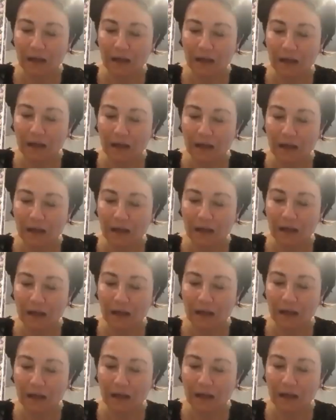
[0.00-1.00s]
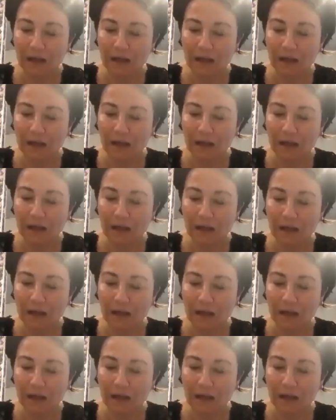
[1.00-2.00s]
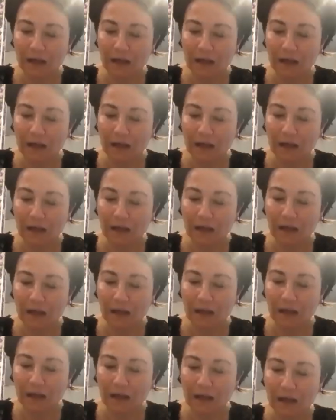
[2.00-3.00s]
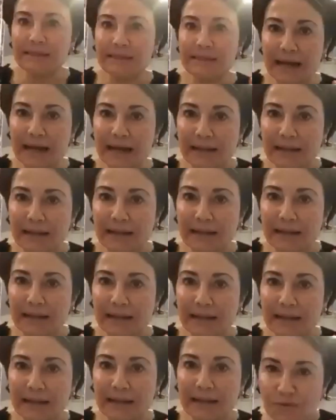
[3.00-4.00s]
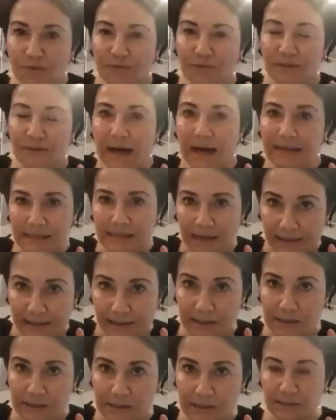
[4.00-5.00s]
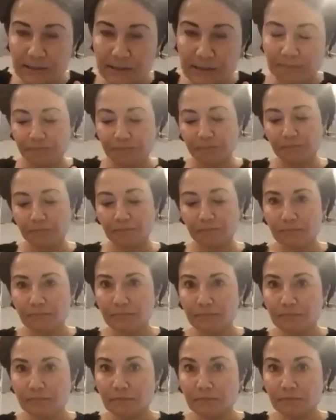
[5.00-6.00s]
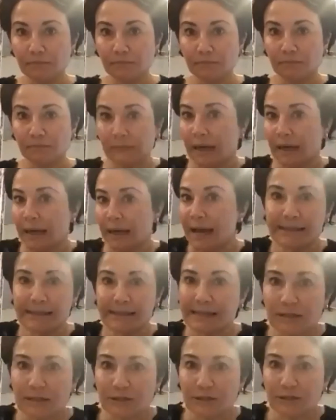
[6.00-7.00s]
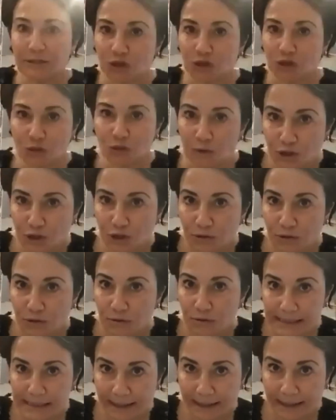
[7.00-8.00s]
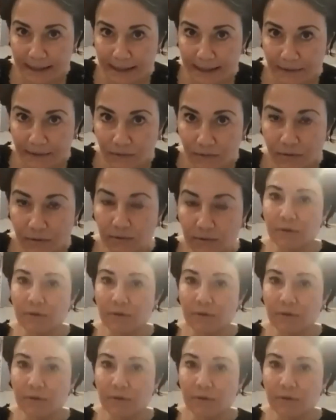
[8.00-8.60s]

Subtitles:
Okay. Now, the main understanding of the Israelis. It is a Jewish state.